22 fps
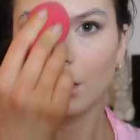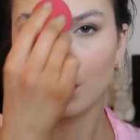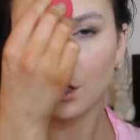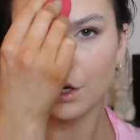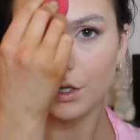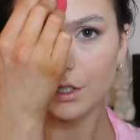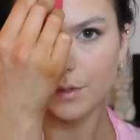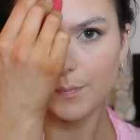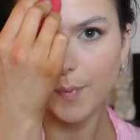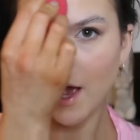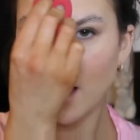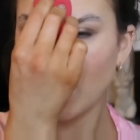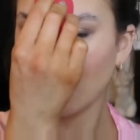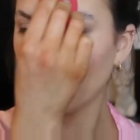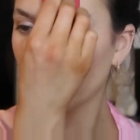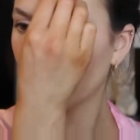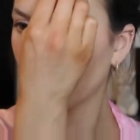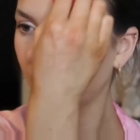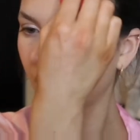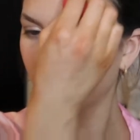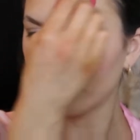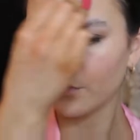loose
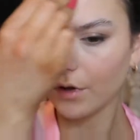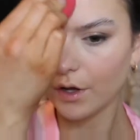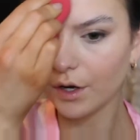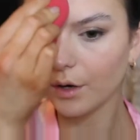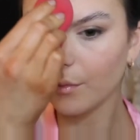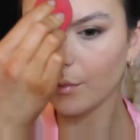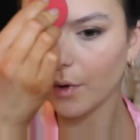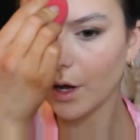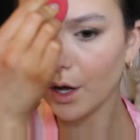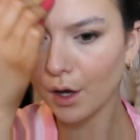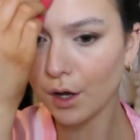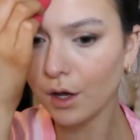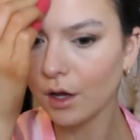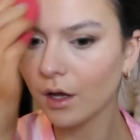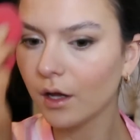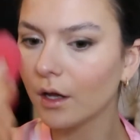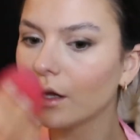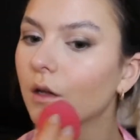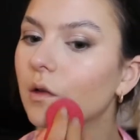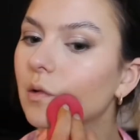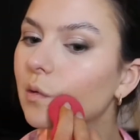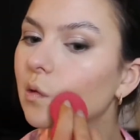powder for under my
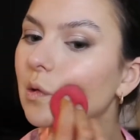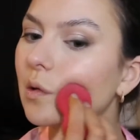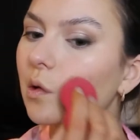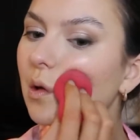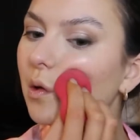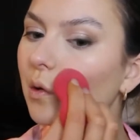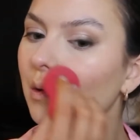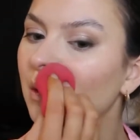eyes,